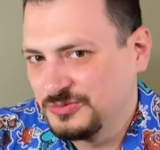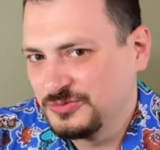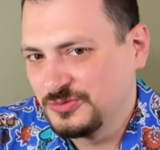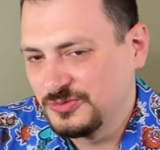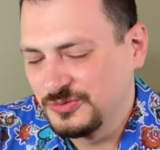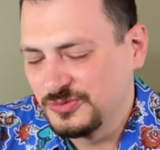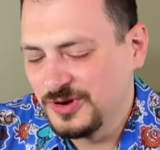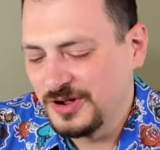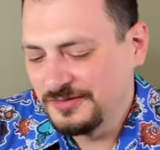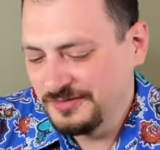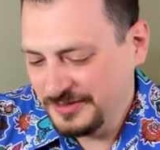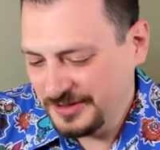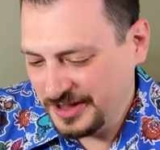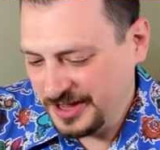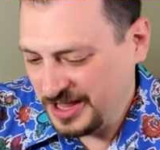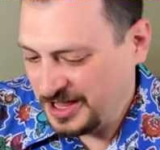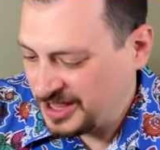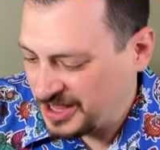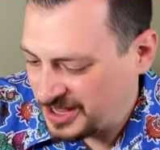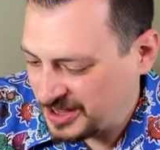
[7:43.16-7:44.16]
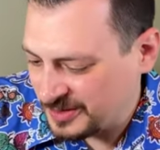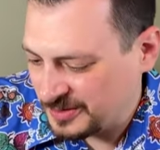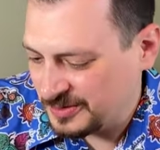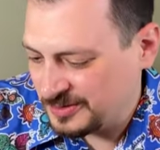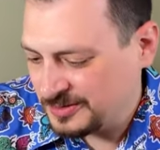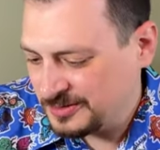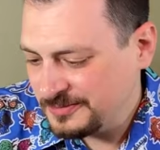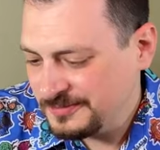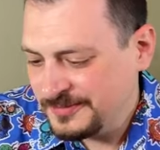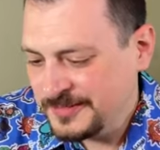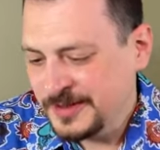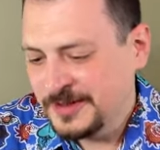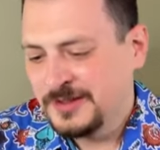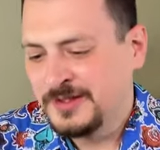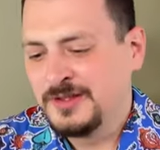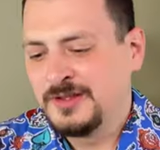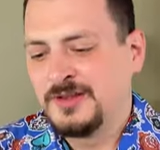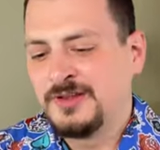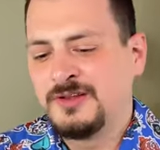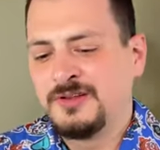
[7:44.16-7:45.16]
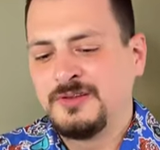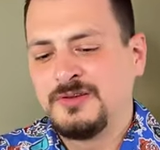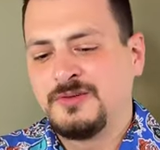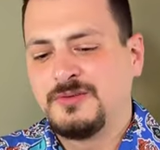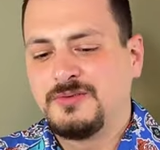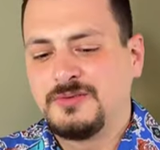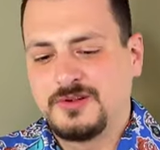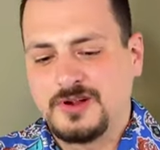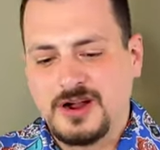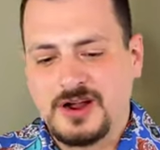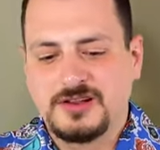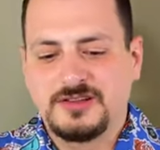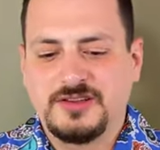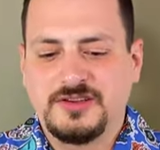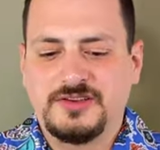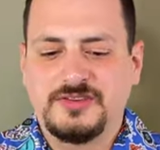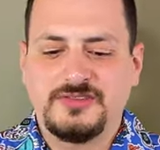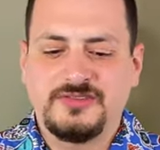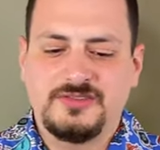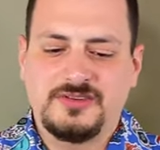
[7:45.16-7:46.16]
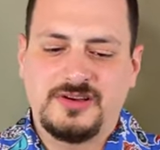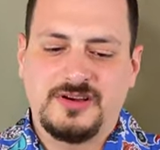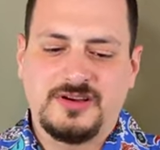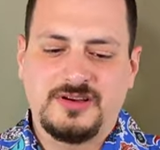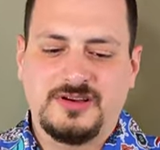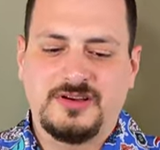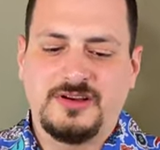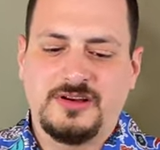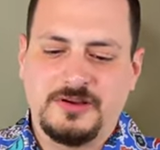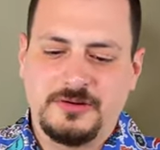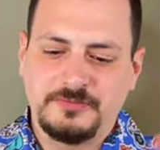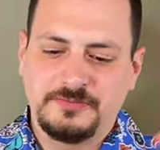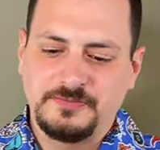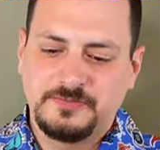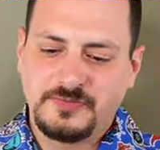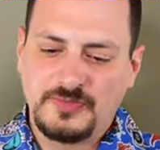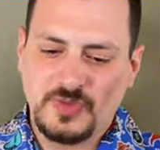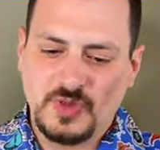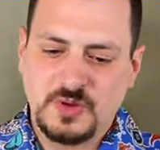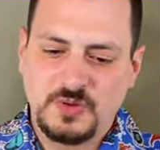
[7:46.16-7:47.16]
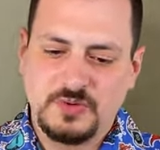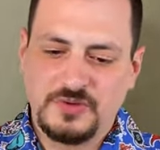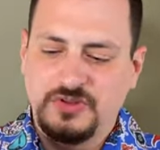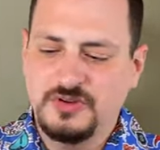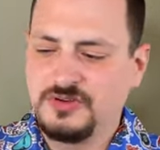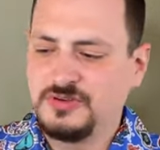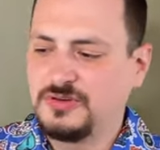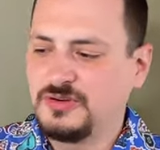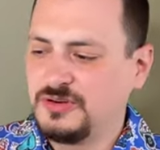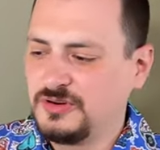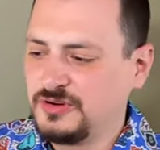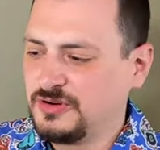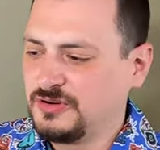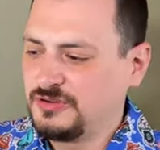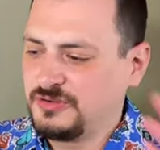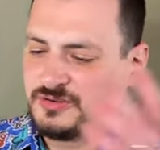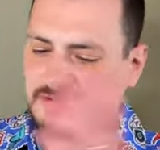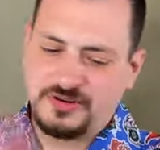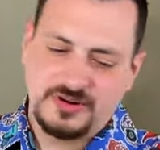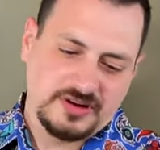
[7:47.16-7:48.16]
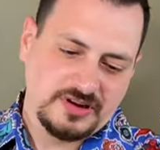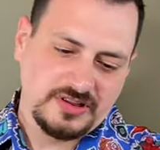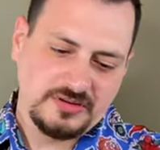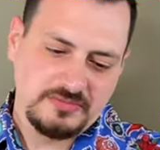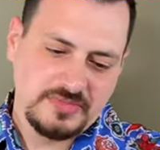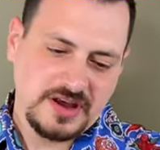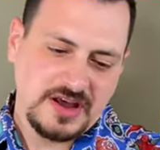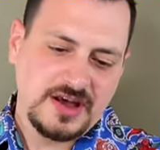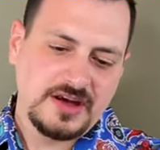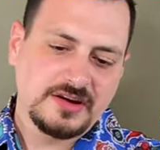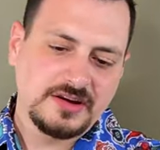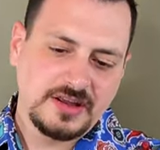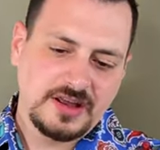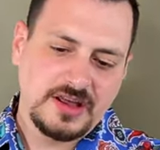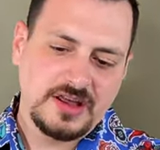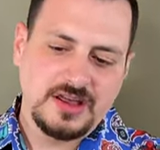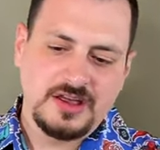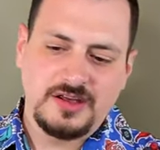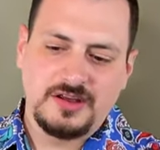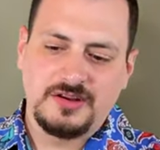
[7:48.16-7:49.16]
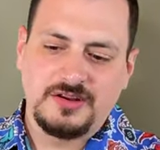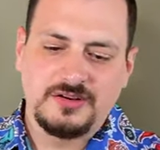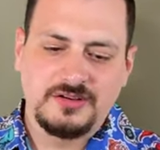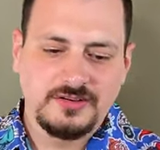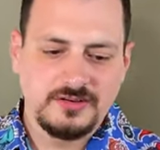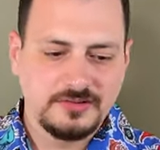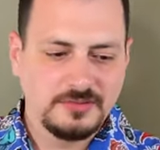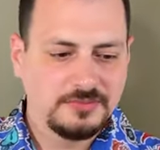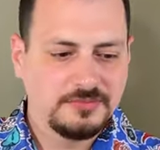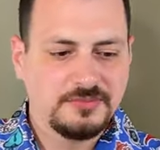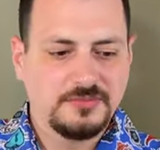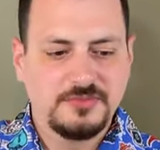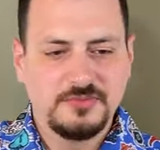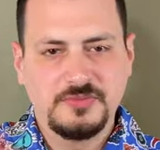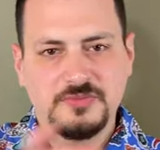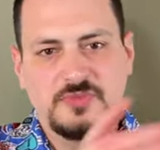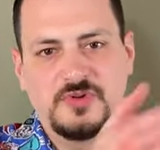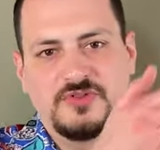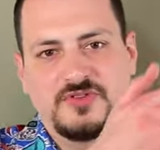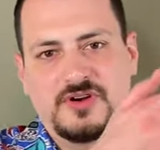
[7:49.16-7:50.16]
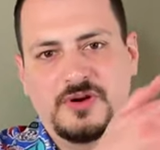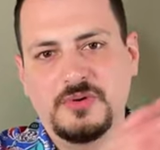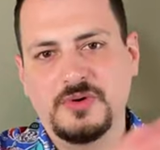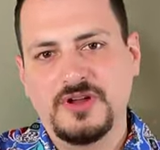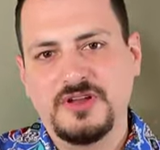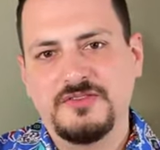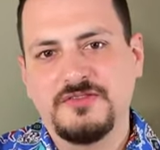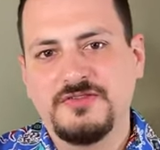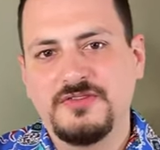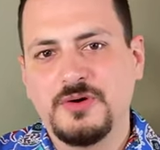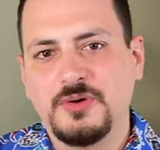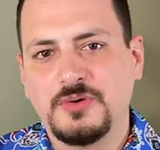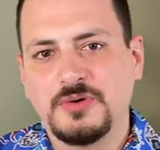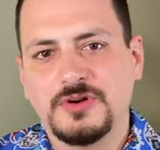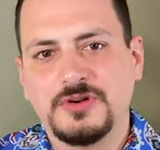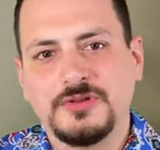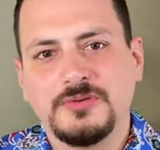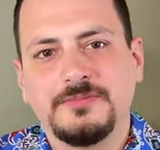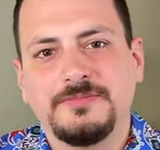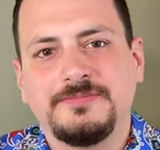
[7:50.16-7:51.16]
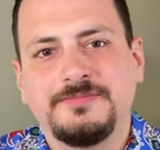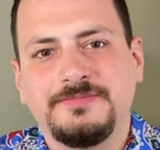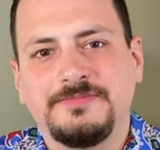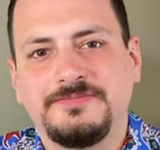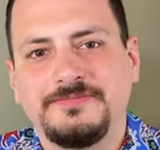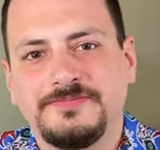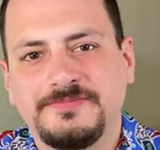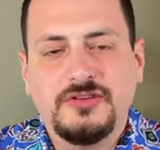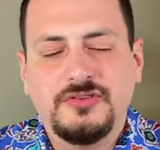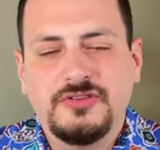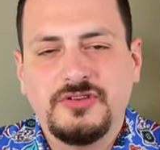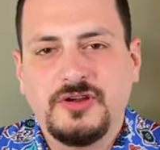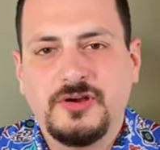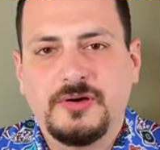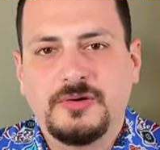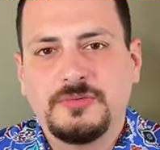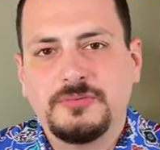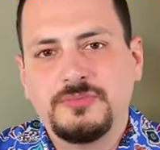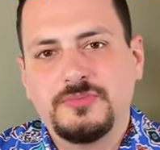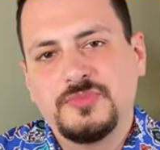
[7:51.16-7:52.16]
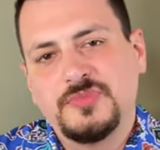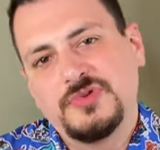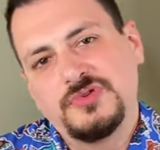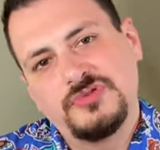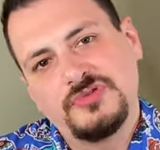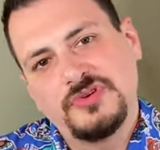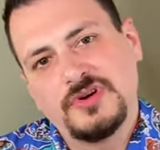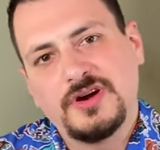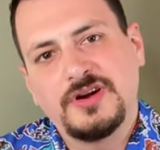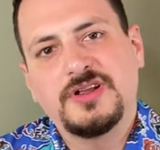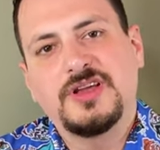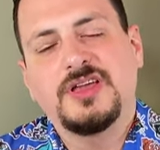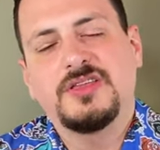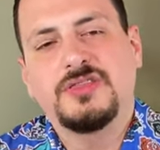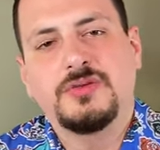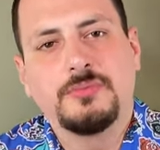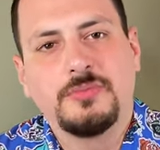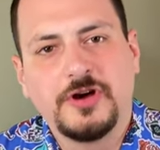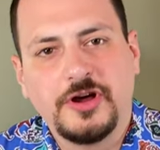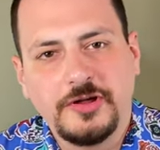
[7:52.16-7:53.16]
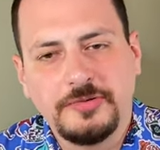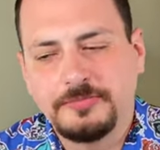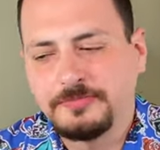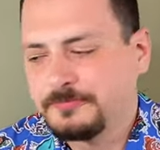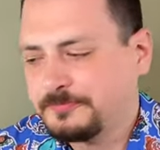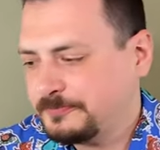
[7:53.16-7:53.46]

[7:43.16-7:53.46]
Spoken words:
roughly equal. Regardless, with the tours, I start at the back and move our way forward. So, starting at the butt,